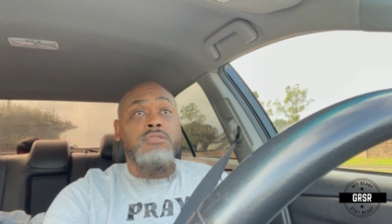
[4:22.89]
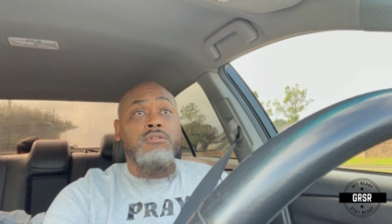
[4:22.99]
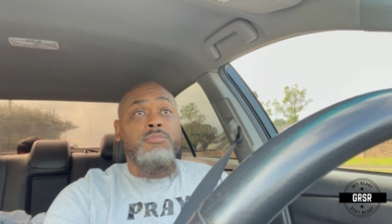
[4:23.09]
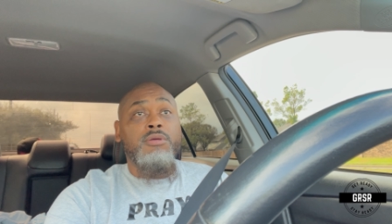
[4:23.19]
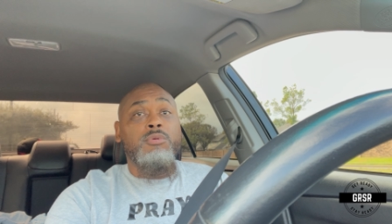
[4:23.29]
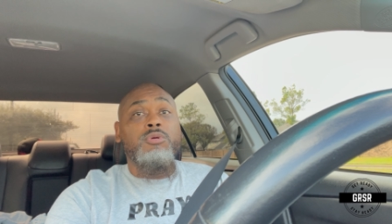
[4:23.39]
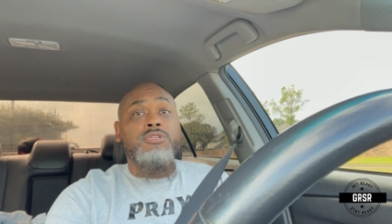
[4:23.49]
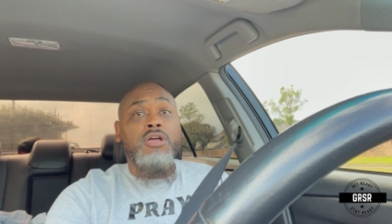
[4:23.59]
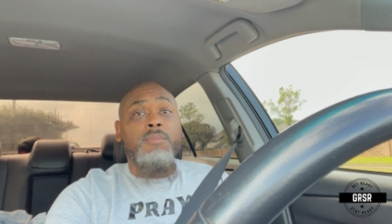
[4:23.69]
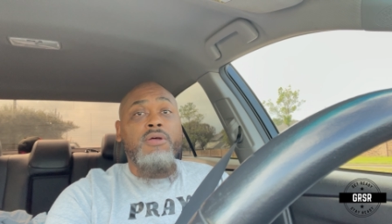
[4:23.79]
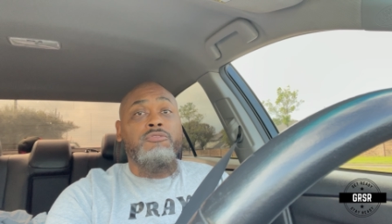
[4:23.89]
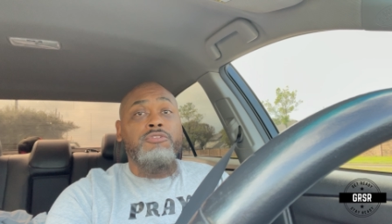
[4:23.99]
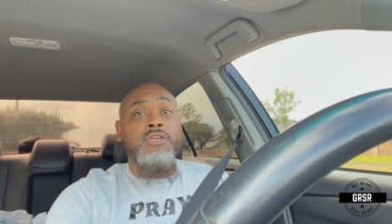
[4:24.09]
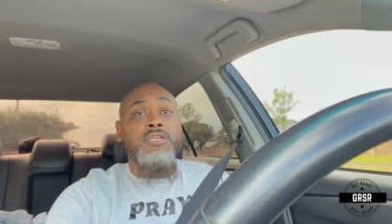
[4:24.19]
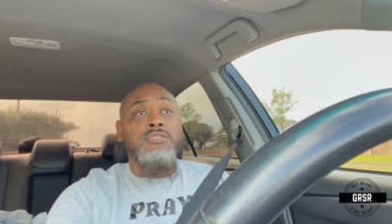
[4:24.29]
Remember, we're talking about
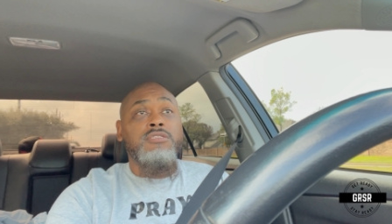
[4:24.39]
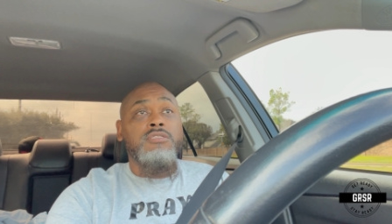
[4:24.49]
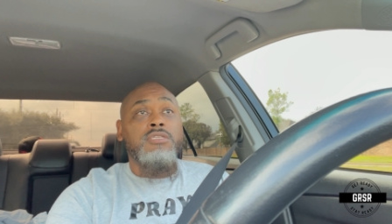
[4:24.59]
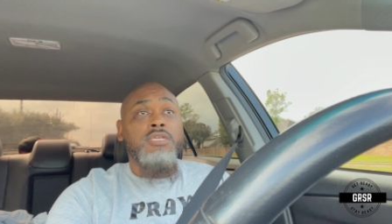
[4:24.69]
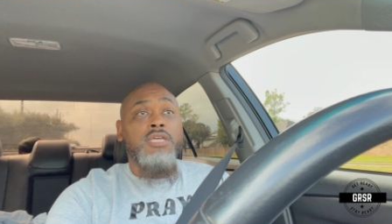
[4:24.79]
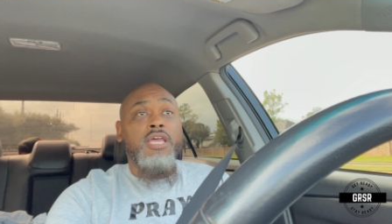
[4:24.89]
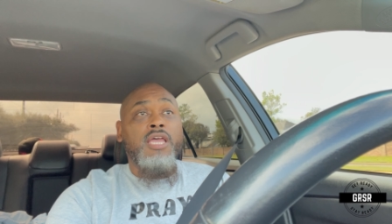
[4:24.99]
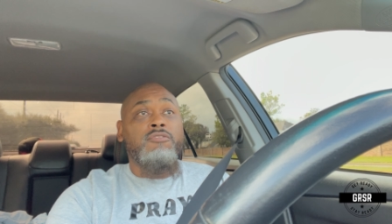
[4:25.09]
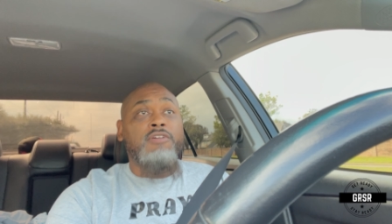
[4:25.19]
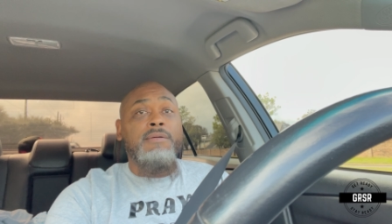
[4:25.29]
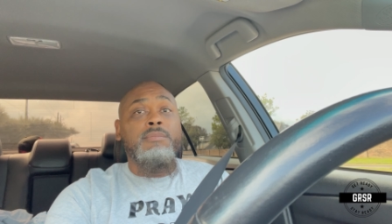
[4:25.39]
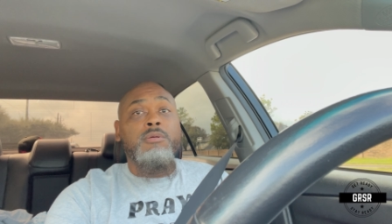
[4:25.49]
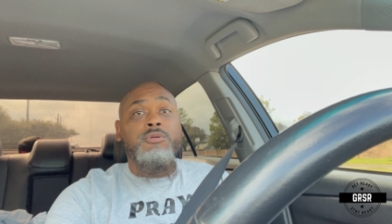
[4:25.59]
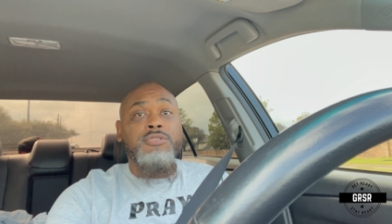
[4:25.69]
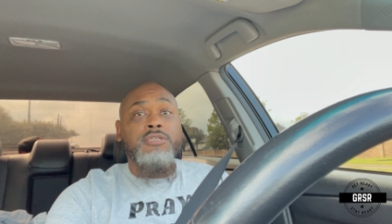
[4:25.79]
friends and family
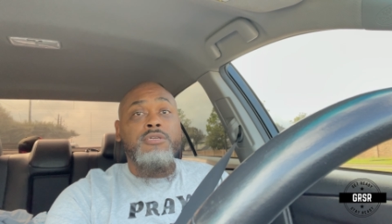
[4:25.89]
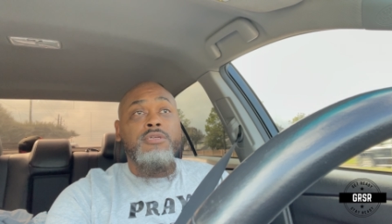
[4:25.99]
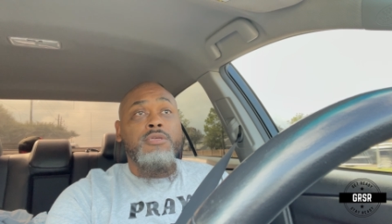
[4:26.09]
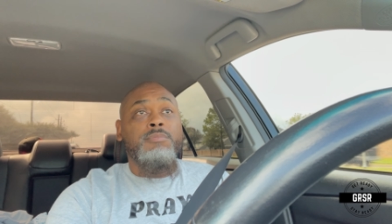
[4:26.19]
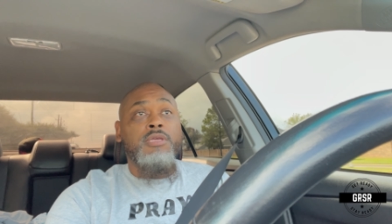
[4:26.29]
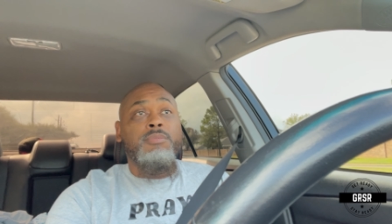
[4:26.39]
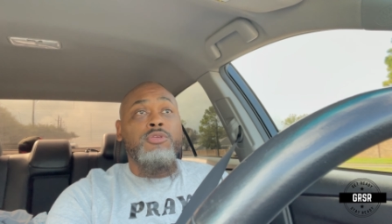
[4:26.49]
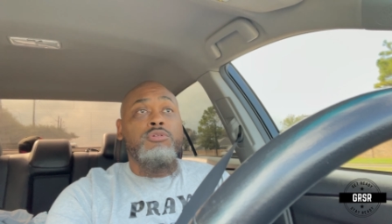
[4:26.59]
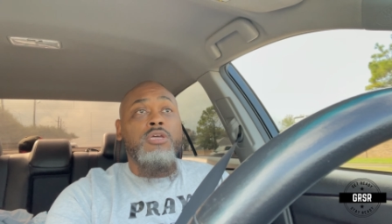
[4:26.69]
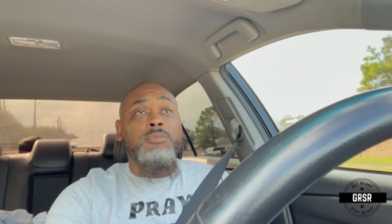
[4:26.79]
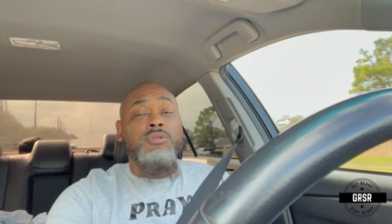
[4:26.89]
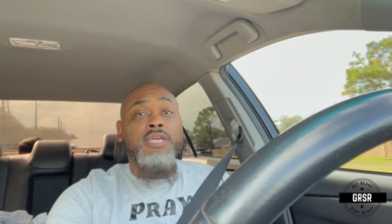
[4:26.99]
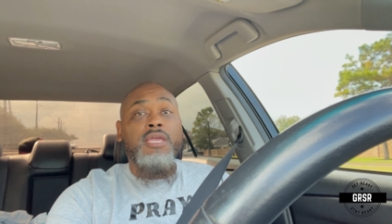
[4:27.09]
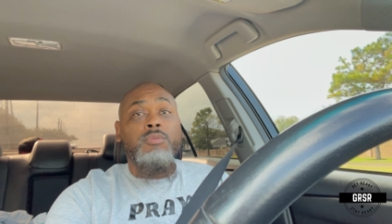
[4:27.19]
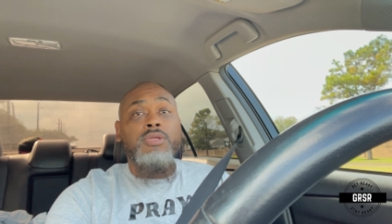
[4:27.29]
members here people you
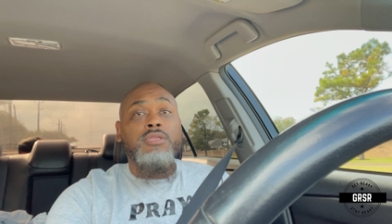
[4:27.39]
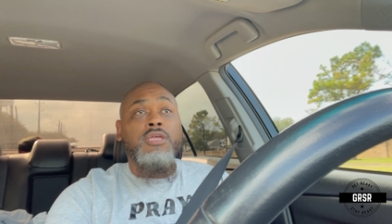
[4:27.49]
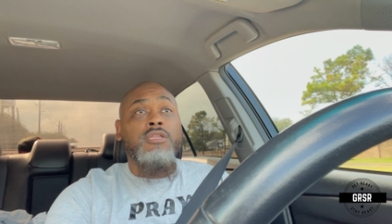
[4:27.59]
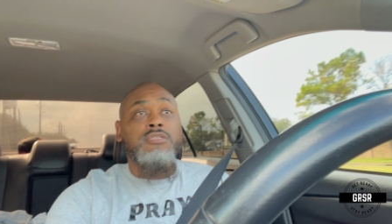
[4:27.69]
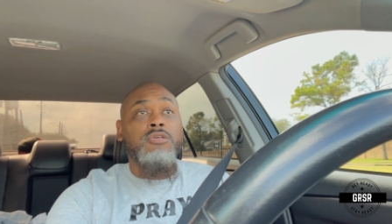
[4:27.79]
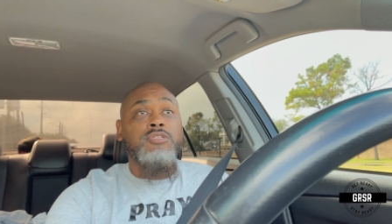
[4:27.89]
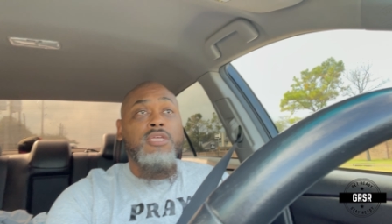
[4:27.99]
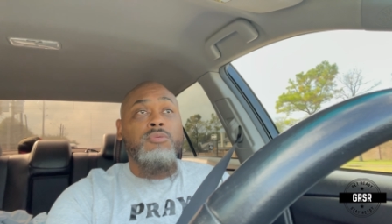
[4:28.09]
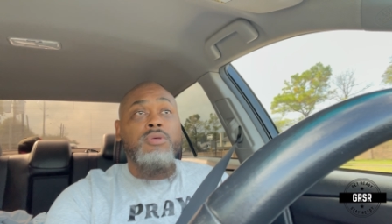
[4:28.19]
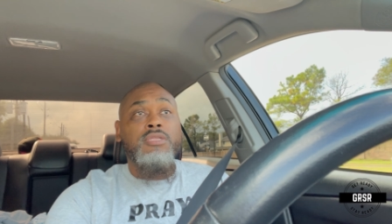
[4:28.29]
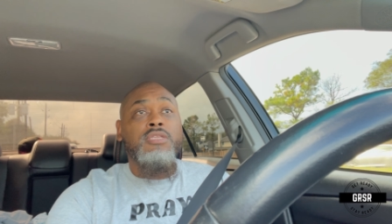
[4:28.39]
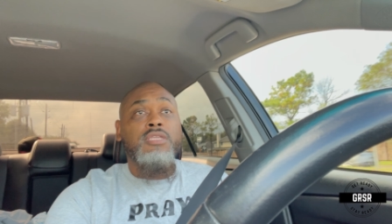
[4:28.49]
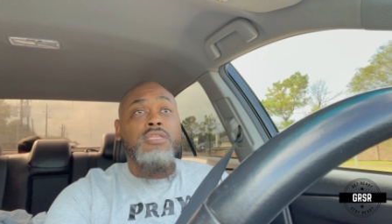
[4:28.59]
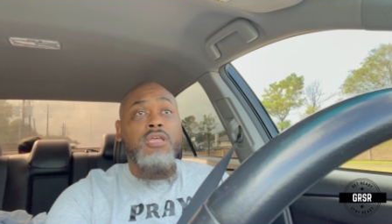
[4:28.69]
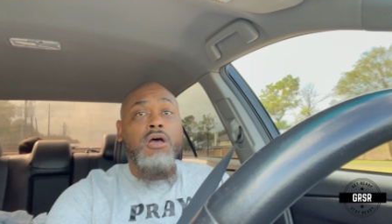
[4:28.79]
communicate with and associate with
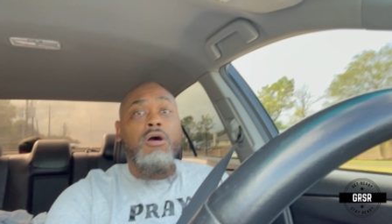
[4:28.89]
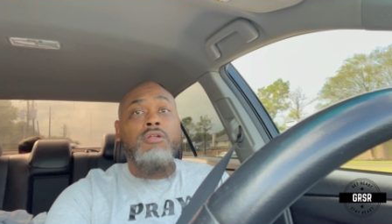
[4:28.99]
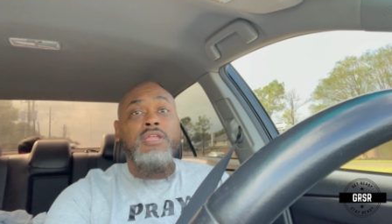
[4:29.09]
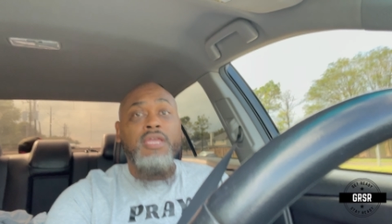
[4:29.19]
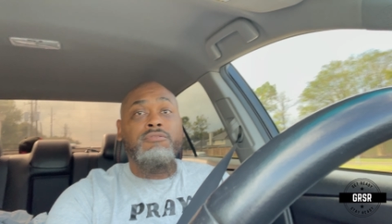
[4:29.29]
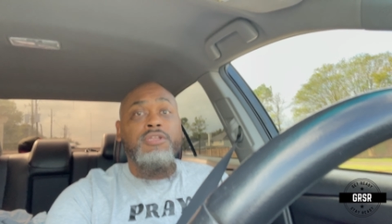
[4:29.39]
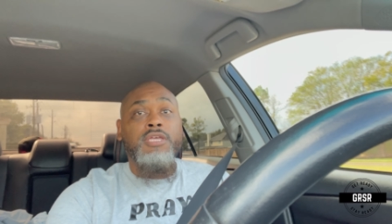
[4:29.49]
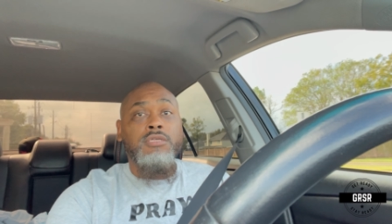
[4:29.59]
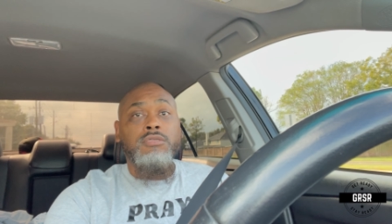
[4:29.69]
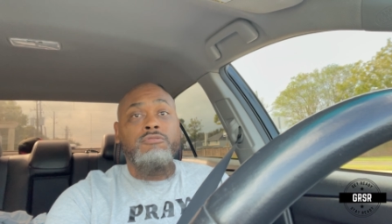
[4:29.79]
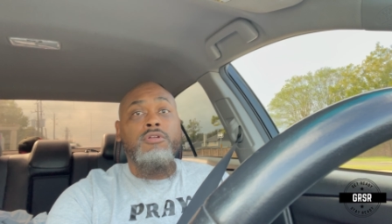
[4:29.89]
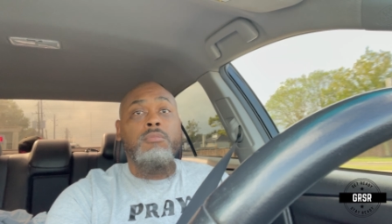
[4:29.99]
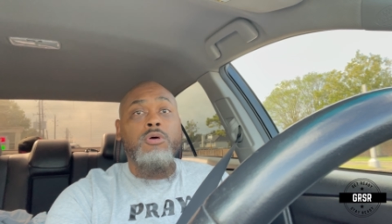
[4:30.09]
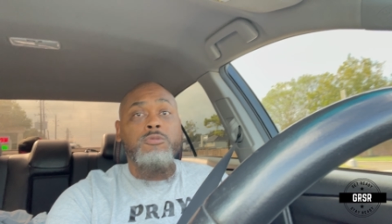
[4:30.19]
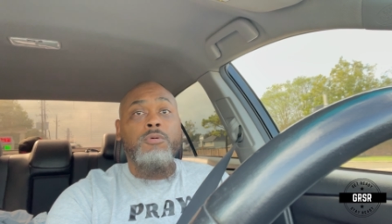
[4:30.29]
all day, every day, for the
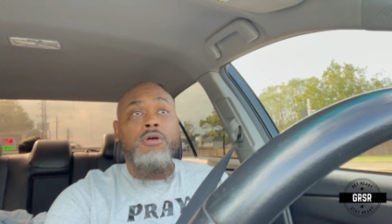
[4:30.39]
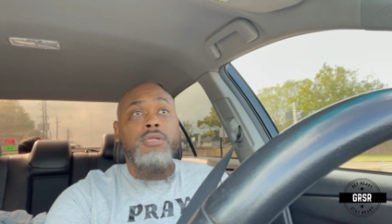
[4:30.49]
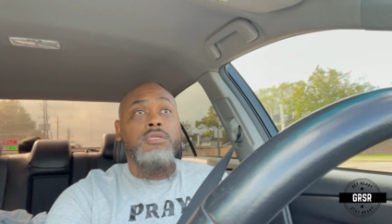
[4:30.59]
most part.